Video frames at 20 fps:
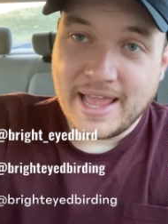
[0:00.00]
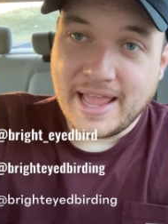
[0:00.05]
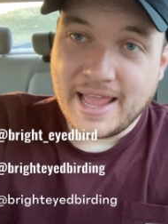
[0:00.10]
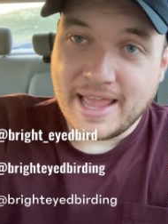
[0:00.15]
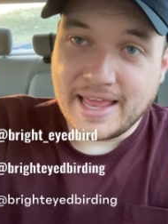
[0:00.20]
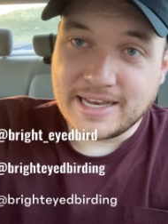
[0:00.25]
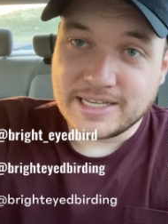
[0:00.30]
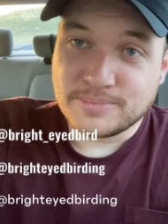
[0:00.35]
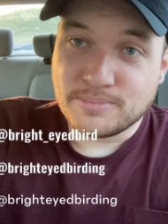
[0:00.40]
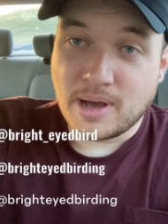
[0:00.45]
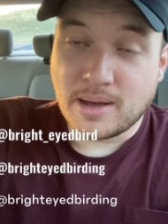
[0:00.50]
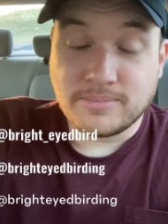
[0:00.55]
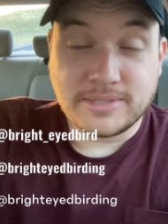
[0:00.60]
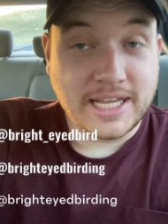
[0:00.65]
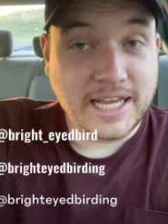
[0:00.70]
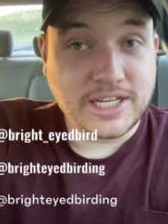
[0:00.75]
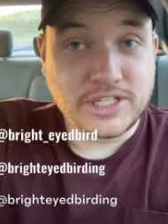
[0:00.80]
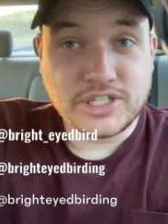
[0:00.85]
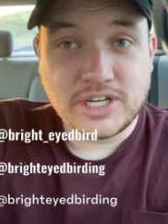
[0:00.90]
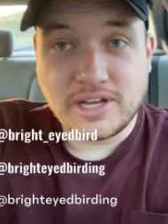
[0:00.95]
and his mom
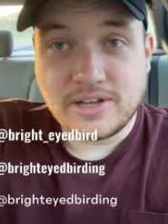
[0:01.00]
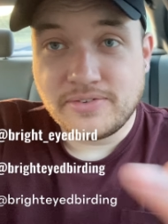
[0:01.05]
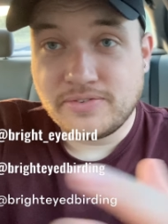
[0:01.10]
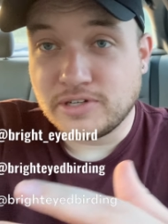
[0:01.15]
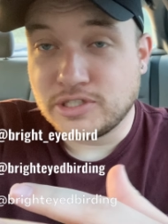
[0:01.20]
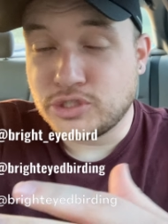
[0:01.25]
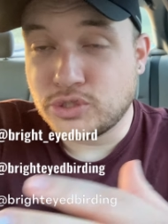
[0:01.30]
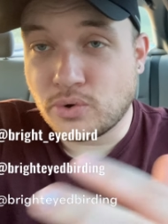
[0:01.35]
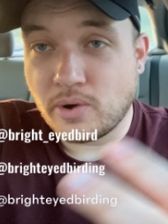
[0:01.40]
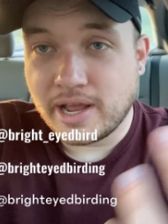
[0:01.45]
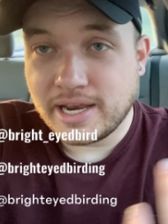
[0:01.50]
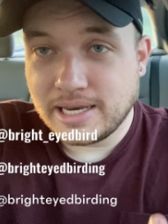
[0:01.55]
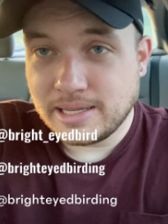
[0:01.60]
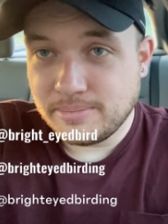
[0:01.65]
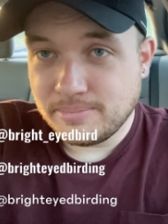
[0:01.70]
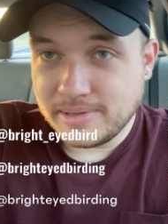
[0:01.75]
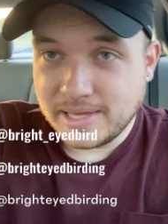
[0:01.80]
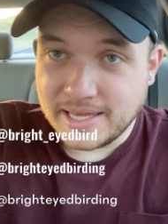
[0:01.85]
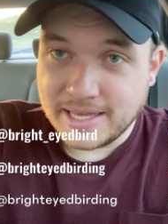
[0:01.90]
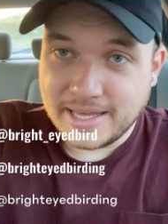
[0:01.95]
Tesha for
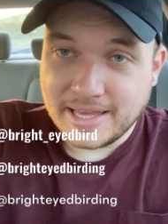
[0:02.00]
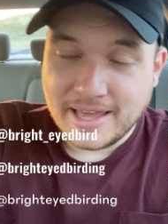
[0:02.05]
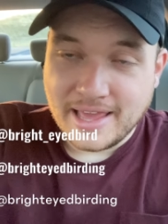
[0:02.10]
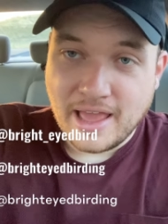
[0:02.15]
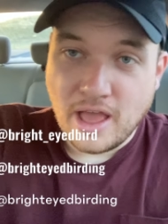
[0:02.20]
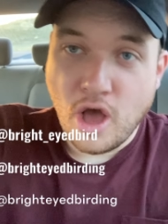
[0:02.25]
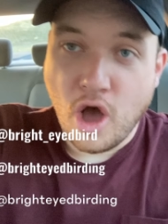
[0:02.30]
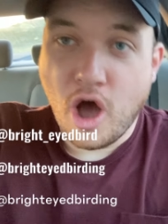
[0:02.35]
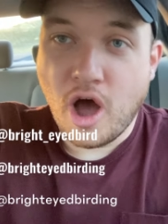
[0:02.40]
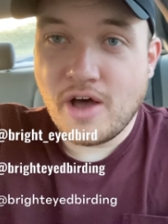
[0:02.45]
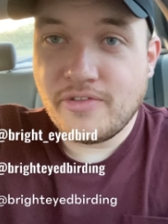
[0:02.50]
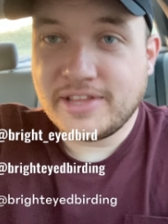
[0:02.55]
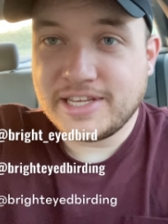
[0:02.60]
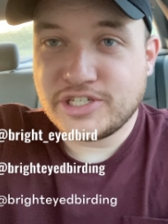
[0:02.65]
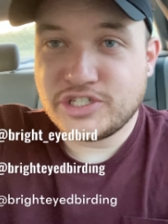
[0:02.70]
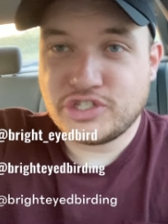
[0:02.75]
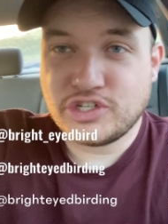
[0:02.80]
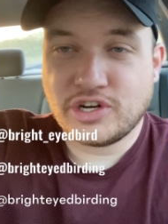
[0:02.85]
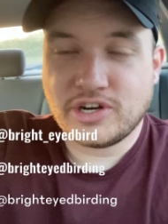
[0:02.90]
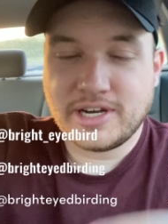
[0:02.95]
joining me on
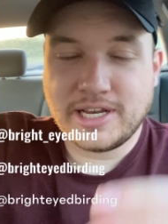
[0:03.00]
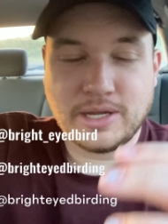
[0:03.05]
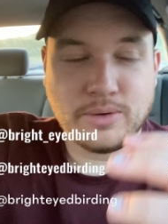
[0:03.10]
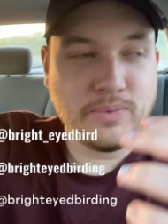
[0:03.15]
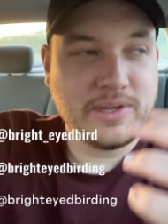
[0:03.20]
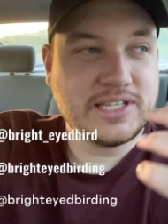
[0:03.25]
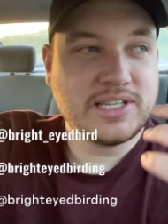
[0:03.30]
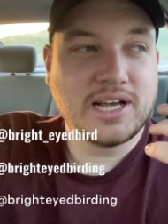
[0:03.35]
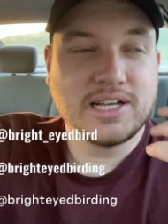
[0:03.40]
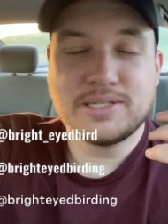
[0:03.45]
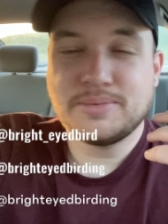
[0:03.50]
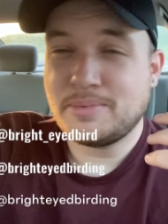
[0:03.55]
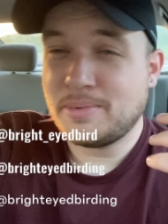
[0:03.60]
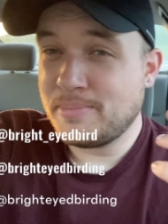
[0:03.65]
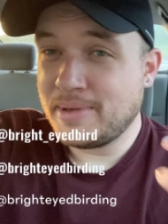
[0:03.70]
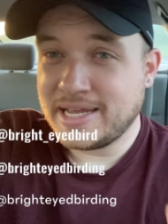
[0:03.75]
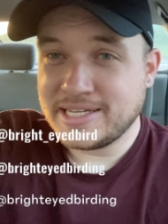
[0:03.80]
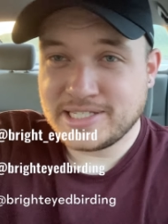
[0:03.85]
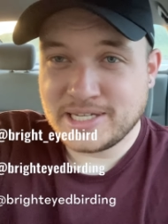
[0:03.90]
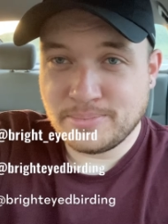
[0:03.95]
this journey. We saw some
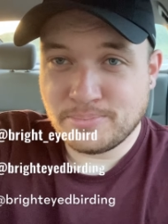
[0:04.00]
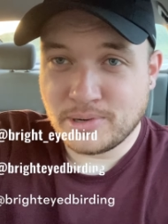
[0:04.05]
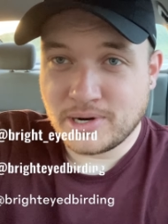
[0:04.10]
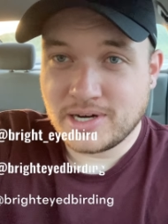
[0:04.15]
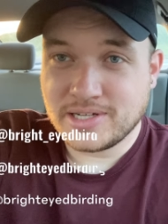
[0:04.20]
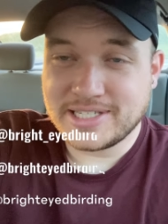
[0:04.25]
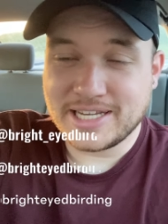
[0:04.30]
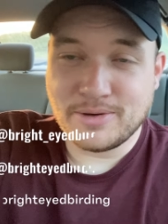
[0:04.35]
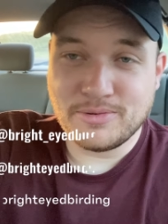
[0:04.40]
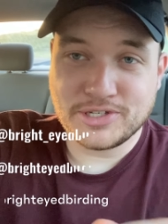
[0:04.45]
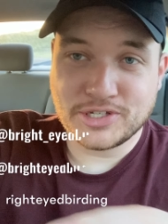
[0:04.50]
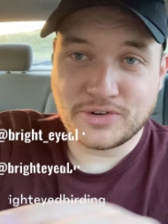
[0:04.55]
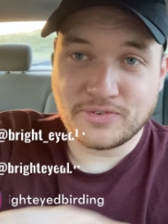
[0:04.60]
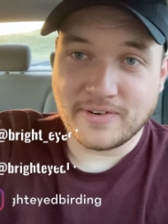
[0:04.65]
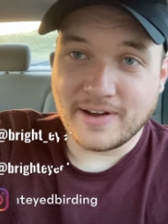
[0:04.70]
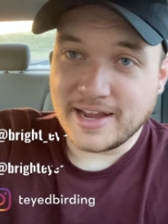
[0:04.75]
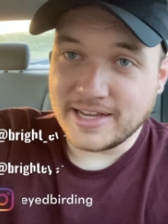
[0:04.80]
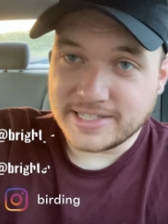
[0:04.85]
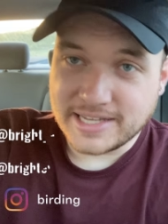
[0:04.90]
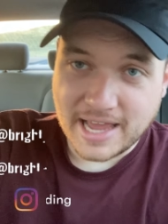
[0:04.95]
amazing birds. It was
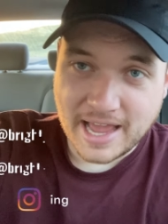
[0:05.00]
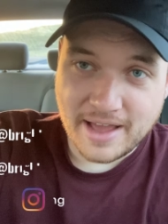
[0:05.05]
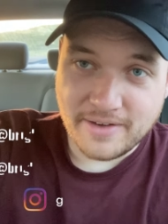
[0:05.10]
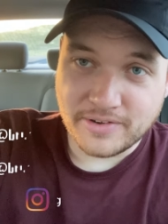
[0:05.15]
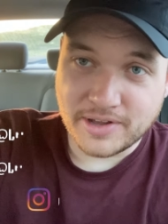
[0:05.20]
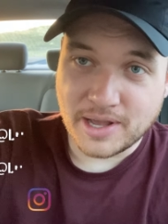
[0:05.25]
great to have